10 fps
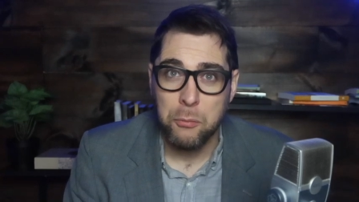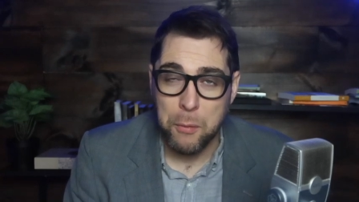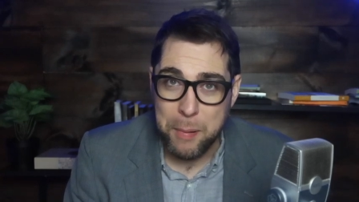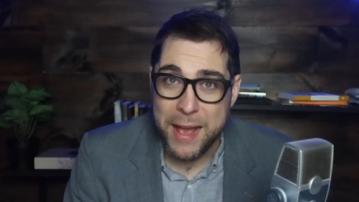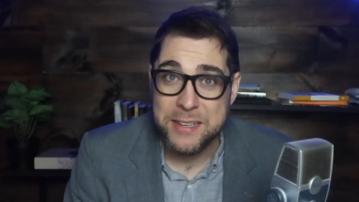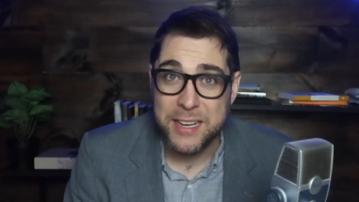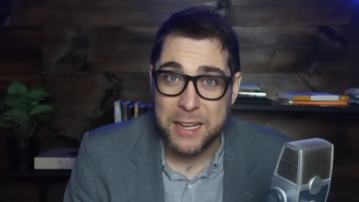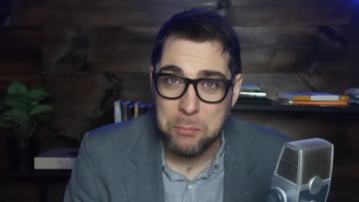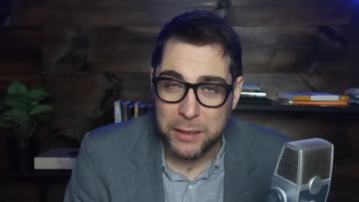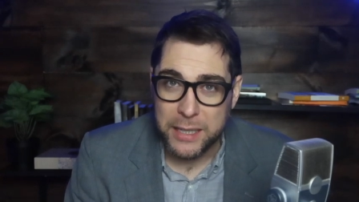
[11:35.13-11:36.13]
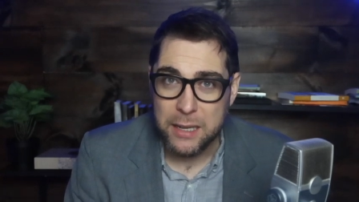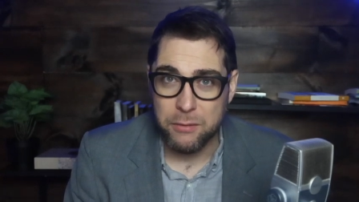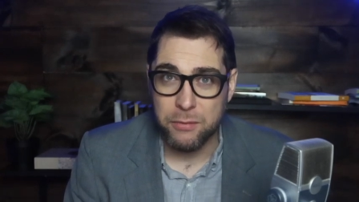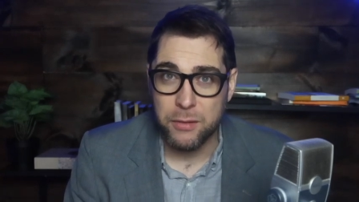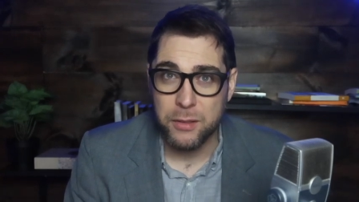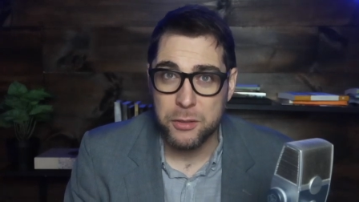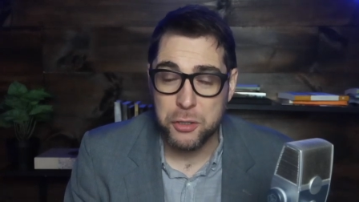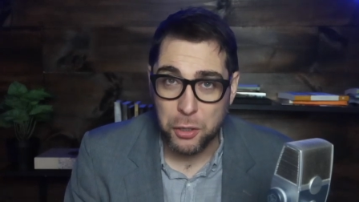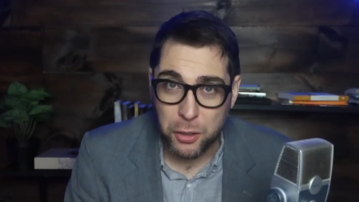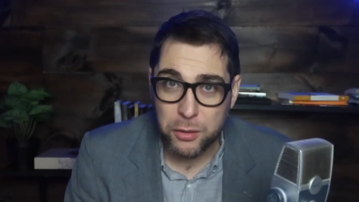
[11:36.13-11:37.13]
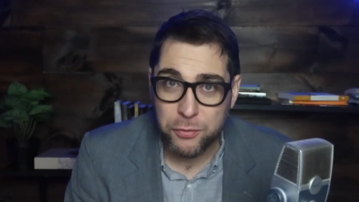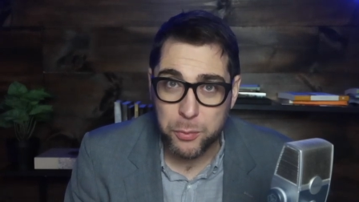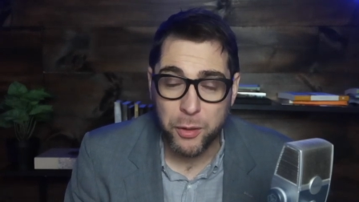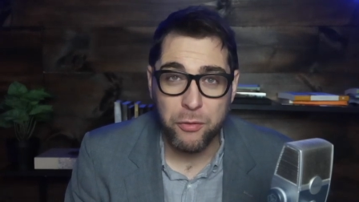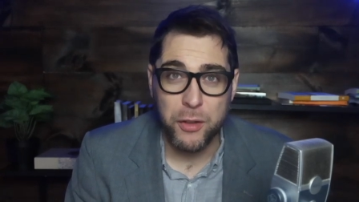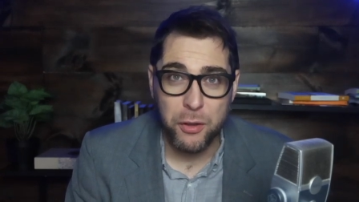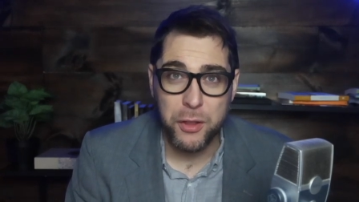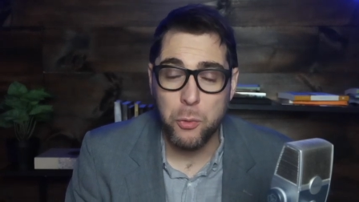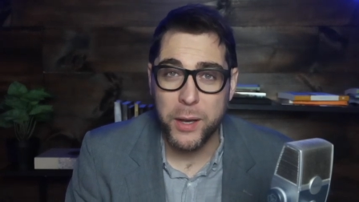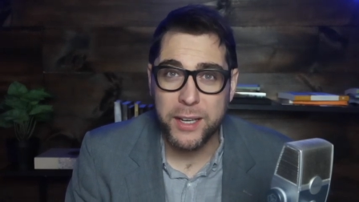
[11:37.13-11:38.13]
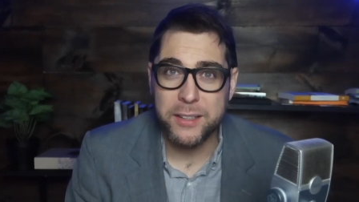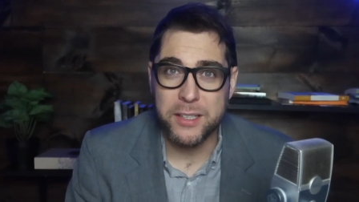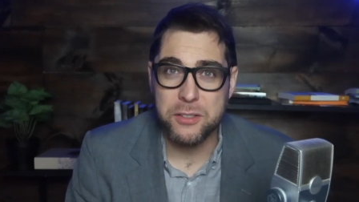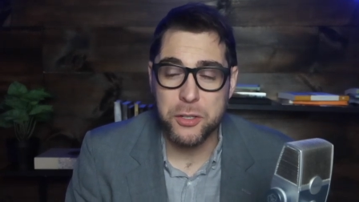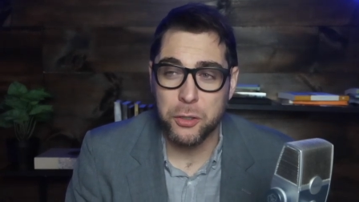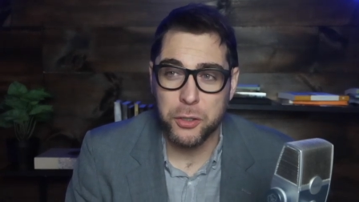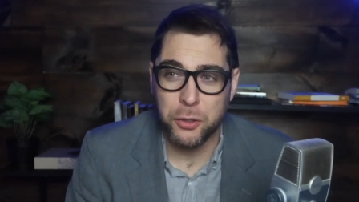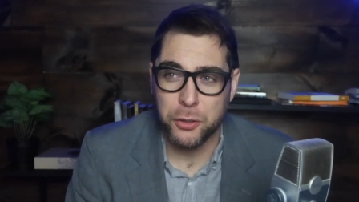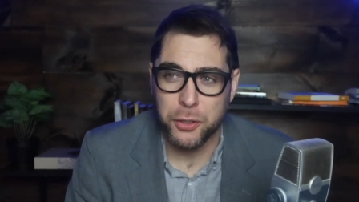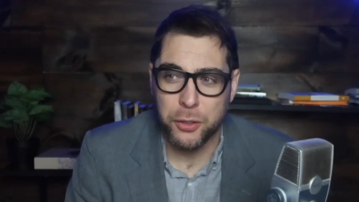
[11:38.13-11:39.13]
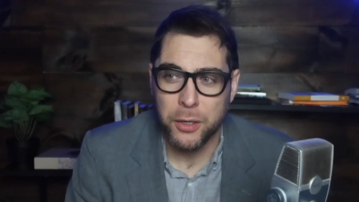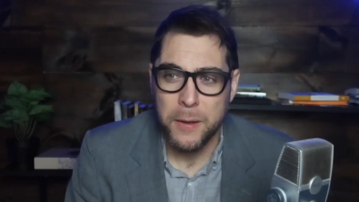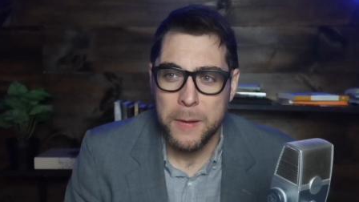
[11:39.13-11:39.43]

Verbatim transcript: repent and believe. Turn from your filthy wickedness, your, your, your,